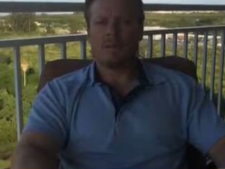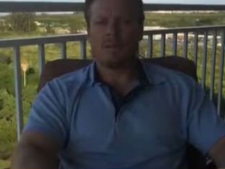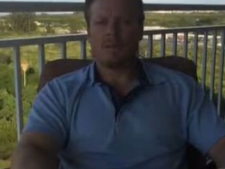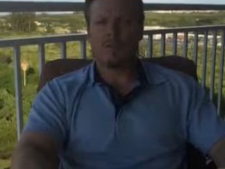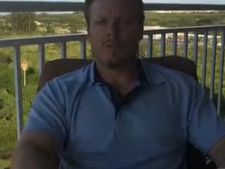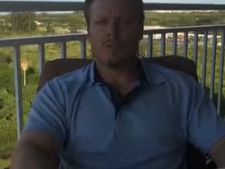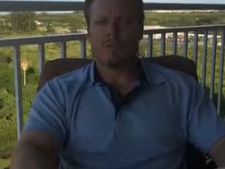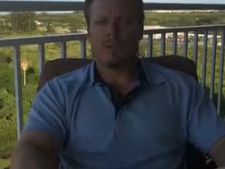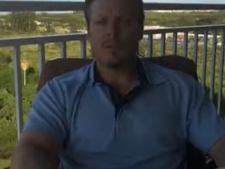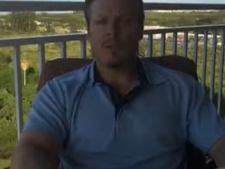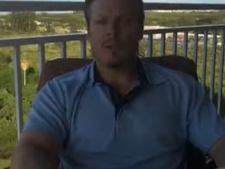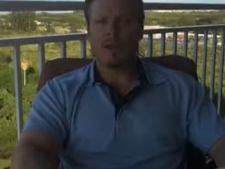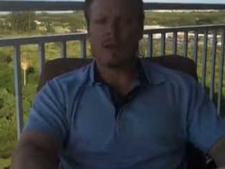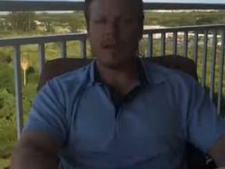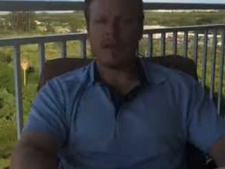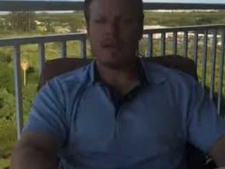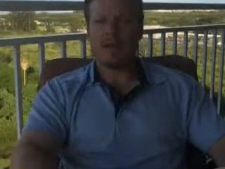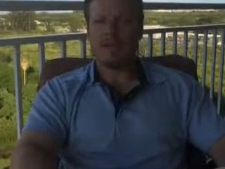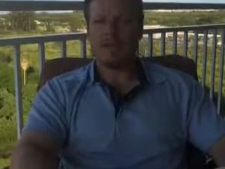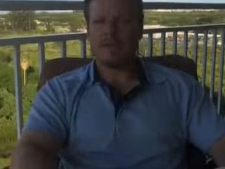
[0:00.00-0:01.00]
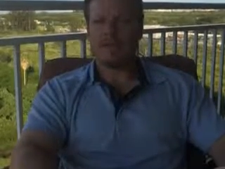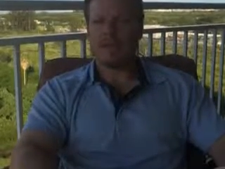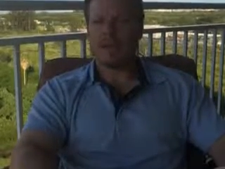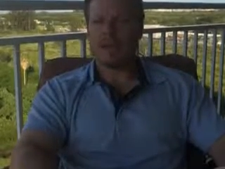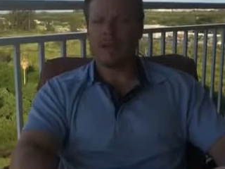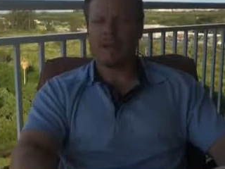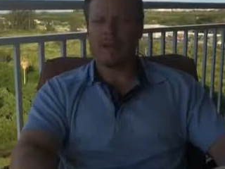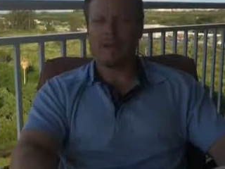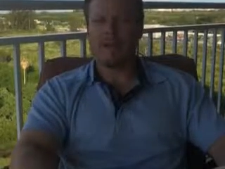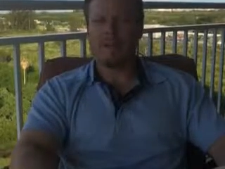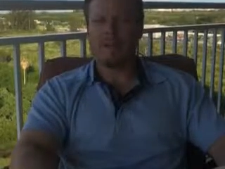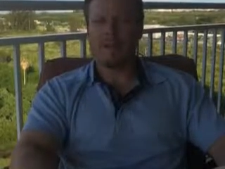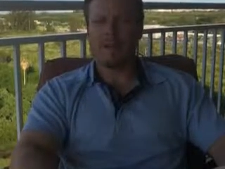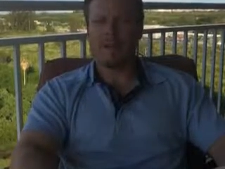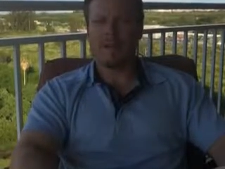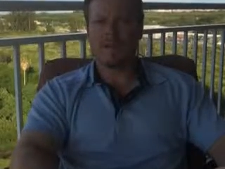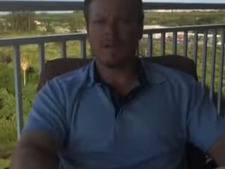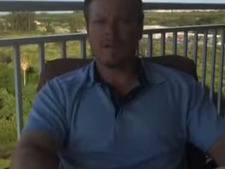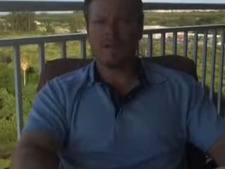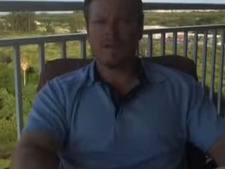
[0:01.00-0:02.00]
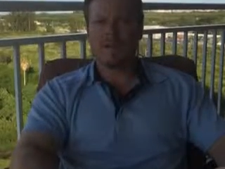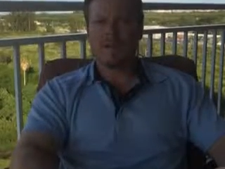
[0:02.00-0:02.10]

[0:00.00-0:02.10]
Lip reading: Just pull that, not a lot of money.